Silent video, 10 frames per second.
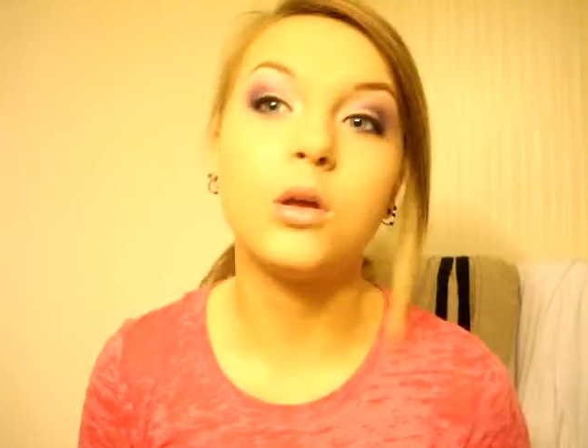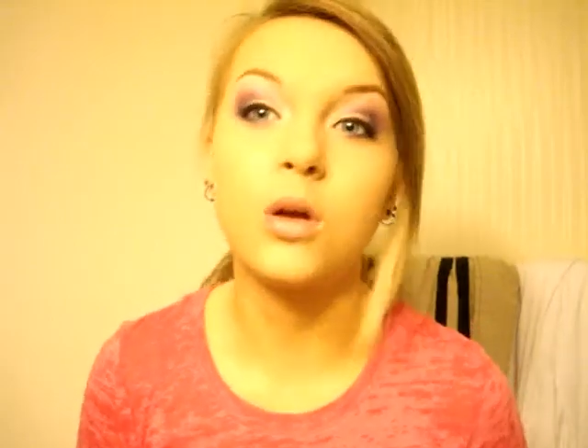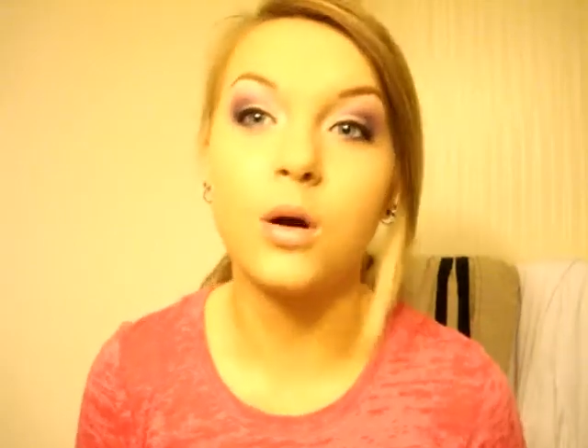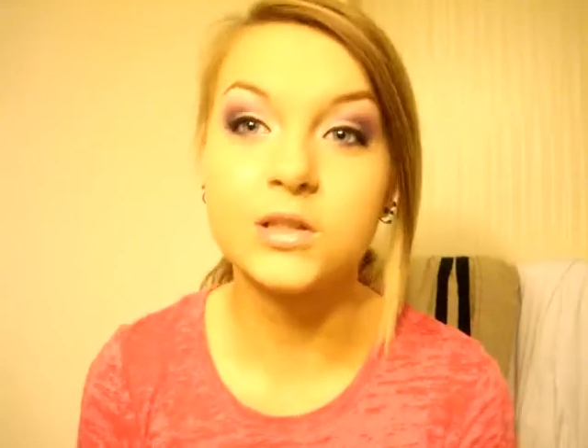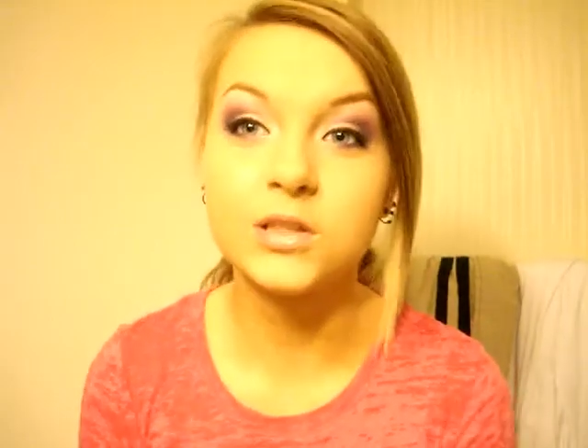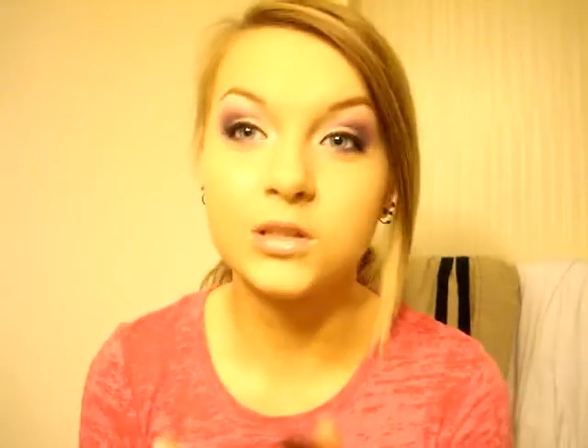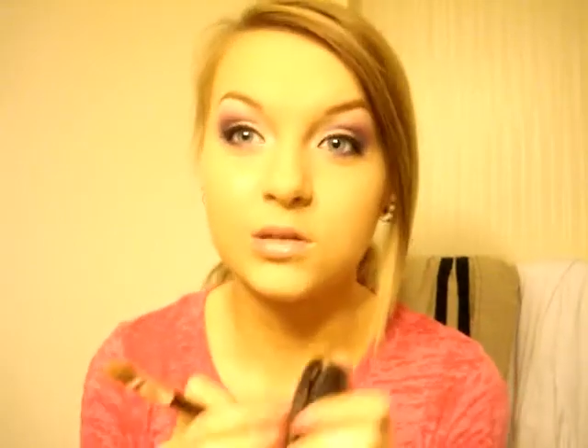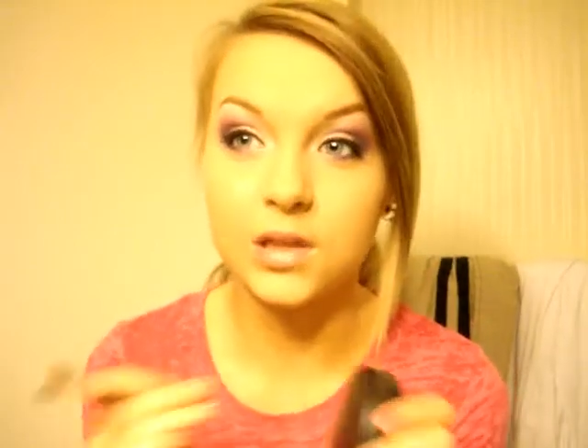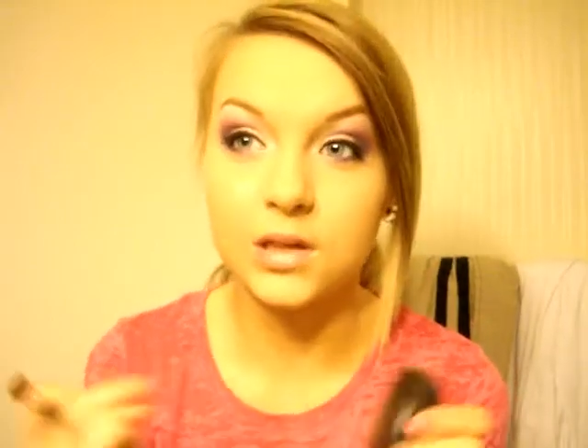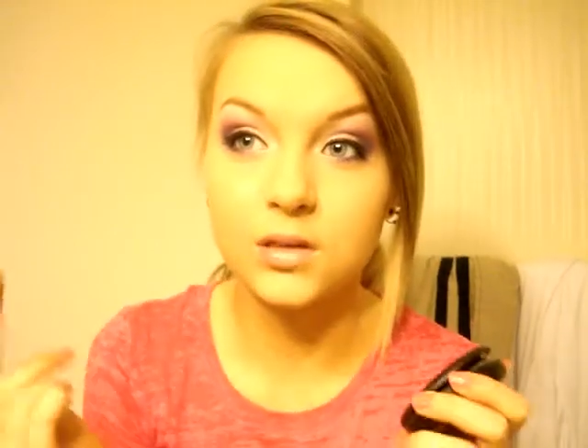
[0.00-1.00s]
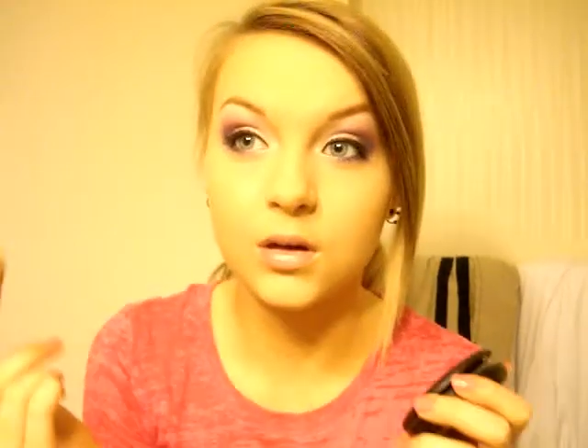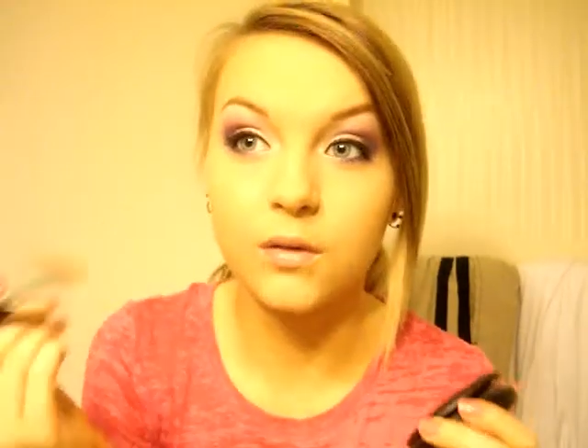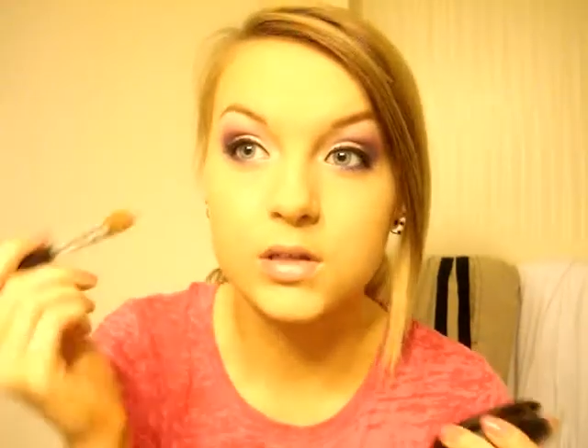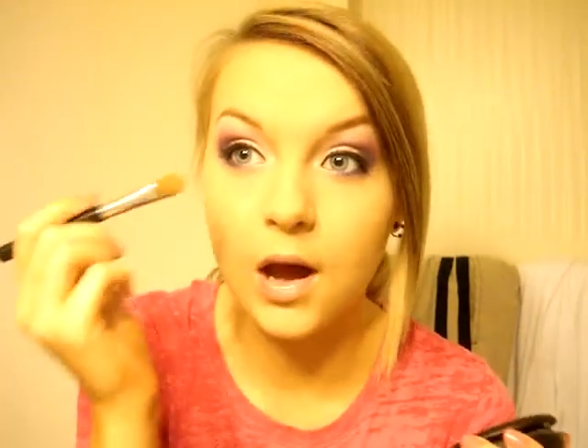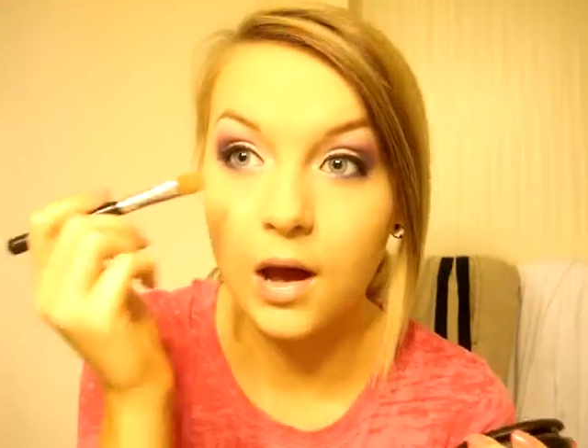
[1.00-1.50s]
you can always just use this
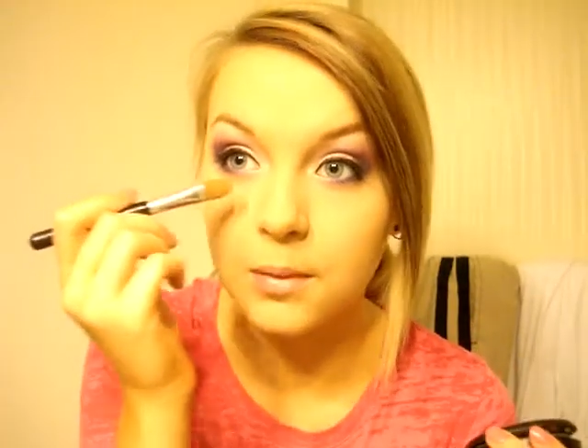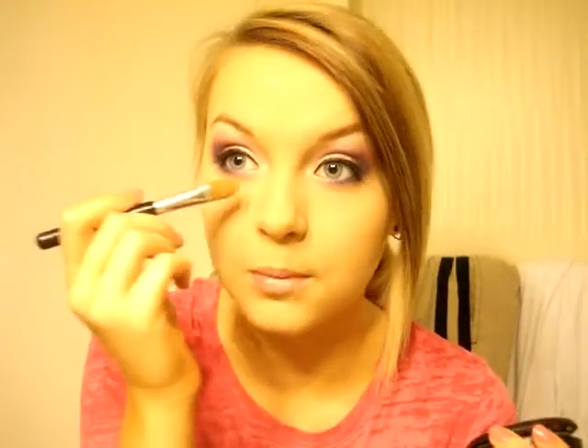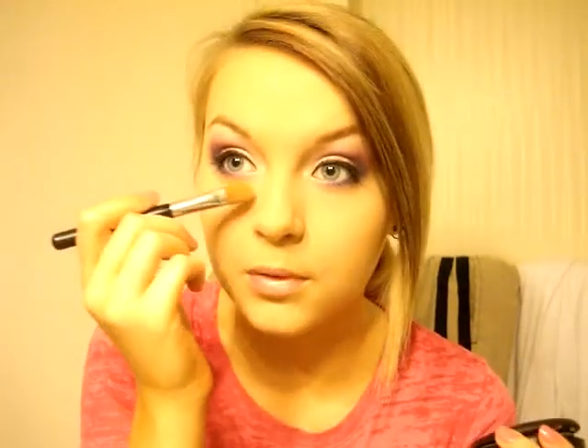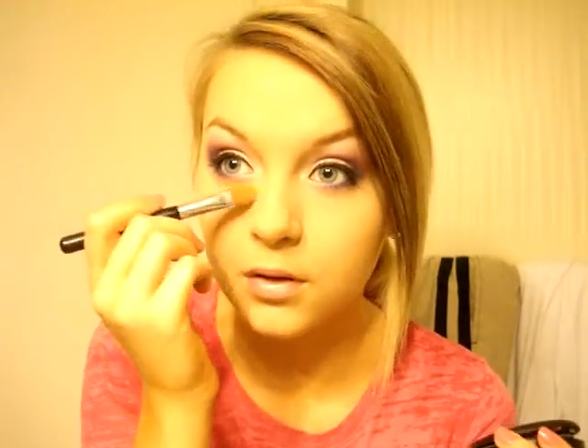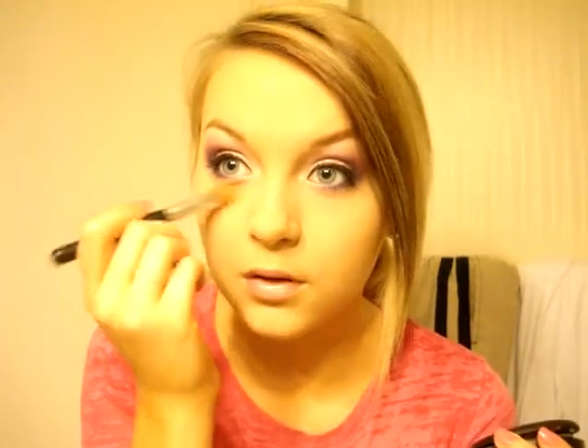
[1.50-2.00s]
over top